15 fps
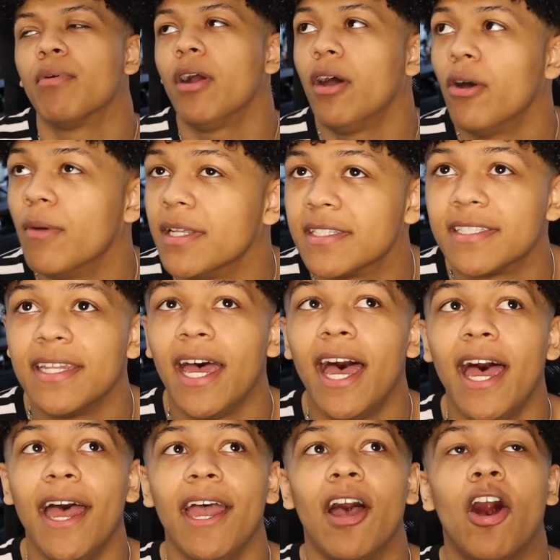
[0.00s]
Bro, it's
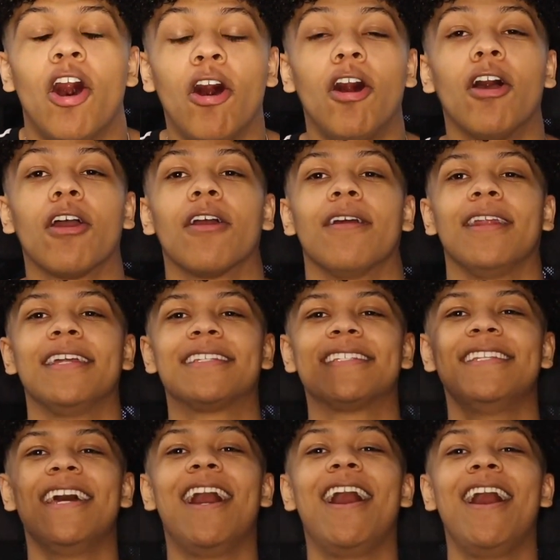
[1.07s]
not hard. It's
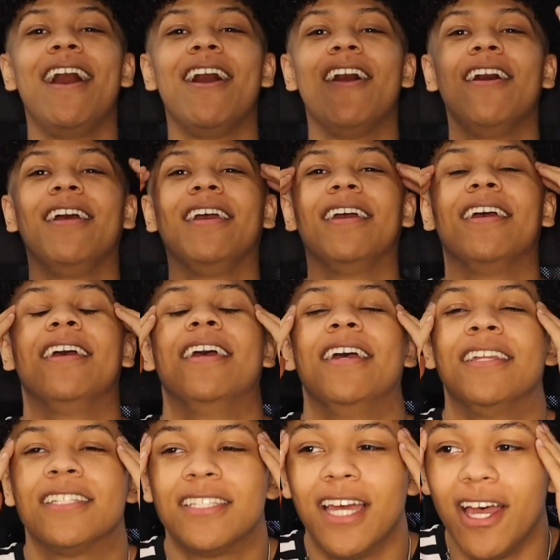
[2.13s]
not
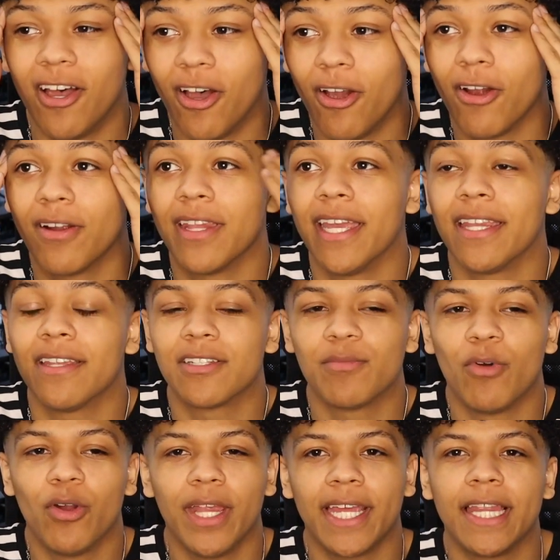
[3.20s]
hard. Like, there's
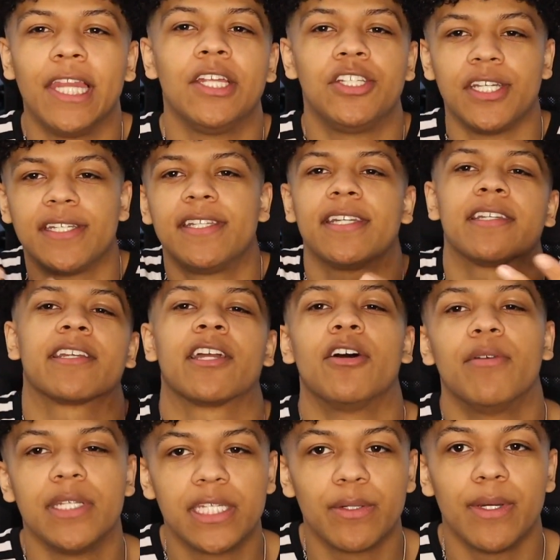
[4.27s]
more like logistics that
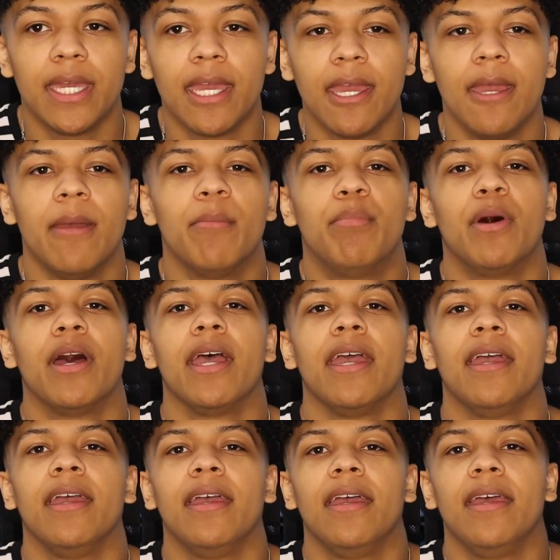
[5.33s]
go into it,
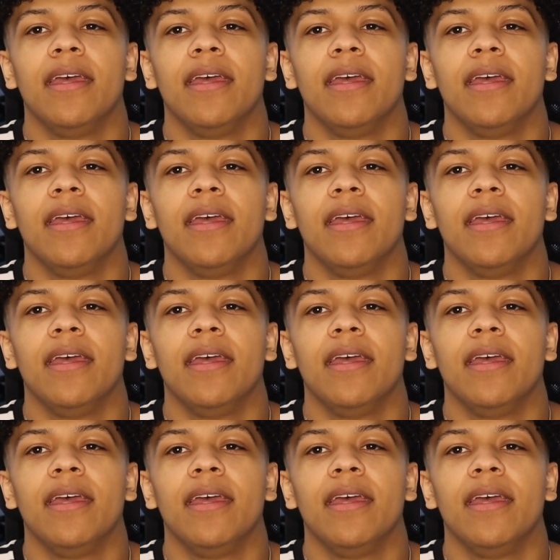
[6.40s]
but